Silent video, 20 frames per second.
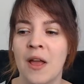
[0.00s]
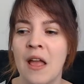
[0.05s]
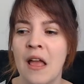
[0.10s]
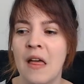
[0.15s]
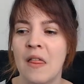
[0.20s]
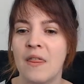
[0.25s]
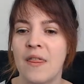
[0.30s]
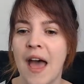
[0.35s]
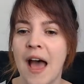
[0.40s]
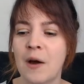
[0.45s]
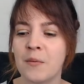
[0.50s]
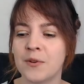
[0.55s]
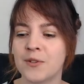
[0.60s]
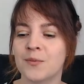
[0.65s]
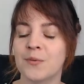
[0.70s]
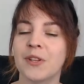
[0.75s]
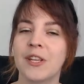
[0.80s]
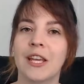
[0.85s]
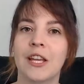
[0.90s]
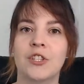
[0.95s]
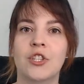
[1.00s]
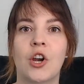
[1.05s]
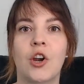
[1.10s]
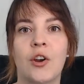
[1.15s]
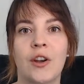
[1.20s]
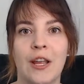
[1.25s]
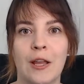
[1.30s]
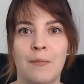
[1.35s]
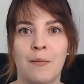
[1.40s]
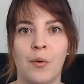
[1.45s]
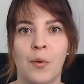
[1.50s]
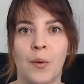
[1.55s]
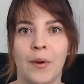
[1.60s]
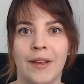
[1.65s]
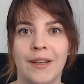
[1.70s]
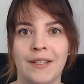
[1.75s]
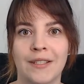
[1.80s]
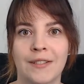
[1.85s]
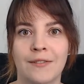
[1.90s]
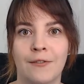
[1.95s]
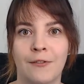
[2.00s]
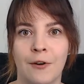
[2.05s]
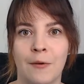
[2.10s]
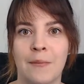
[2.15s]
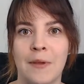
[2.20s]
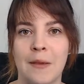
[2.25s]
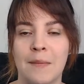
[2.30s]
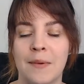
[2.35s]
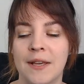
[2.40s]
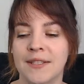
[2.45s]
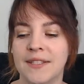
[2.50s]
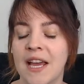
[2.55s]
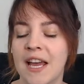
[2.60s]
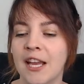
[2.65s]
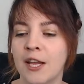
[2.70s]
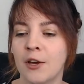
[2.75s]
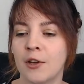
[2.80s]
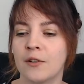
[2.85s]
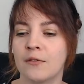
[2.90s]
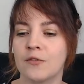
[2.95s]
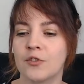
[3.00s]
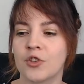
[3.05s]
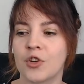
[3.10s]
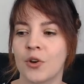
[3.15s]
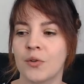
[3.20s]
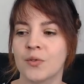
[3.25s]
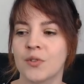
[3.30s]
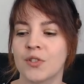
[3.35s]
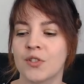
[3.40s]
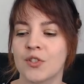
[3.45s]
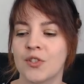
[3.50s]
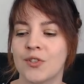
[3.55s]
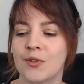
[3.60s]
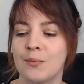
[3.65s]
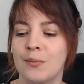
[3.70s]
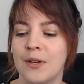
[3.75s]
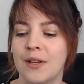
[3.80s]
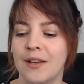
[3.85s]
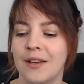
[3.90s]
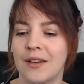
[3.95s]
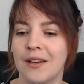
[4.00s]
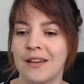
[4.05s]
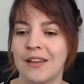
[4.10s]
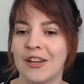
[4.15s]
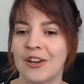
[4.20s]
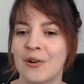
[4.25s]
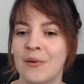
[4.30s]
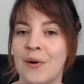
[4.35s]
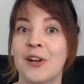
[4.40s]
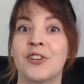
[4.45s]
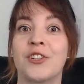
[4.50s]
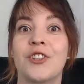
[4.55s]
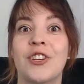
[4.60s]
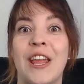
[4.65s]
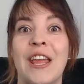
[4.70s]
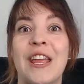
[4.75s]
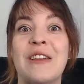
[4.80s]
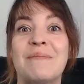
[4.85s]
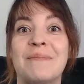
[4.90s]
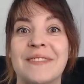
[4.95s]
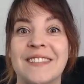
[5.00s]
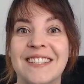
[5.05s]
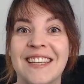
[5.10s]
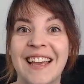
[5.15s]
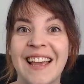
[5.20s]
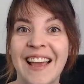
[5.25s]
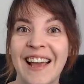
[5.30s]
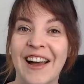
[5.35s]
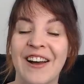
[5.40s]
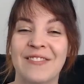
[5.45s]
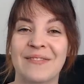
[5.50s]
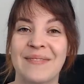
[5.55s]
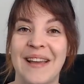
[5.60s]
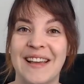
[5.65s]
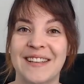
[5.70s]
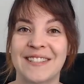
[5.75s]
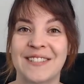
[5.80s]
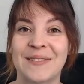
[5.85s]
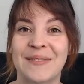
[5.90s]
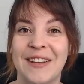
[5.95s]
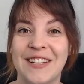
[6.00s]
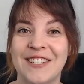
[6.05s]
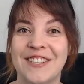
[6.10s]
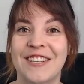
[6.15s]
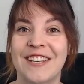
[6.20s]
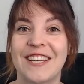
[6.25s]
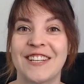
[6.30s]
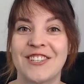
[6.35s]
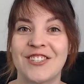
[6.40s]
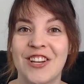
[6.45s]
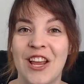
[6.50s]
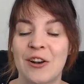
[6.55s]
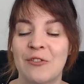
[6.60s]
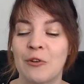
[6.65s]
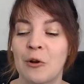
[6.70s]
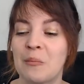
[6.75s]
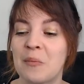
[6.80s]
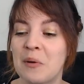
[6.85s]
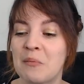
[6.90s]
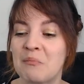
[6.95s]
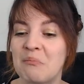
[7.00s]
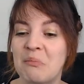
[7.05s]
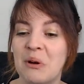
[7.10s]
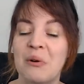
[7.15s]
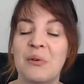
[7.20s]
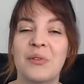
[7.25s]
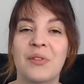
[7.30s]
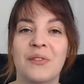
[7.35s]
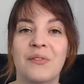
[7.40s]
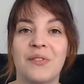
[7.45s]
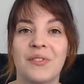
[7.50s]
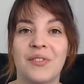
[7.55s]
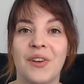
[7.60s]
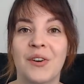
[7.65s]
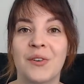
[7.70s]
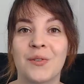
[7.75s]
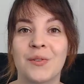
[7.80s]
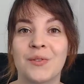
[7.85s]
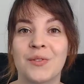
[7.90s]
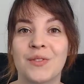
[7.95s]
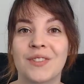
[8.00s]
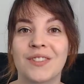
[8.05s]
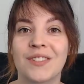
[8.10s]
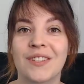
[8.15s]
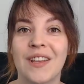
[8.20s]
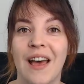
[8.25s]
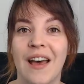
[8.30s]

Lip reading: that was really a turning point for me, because I could have chosen to be, ashamed of masturbation in general, but both of those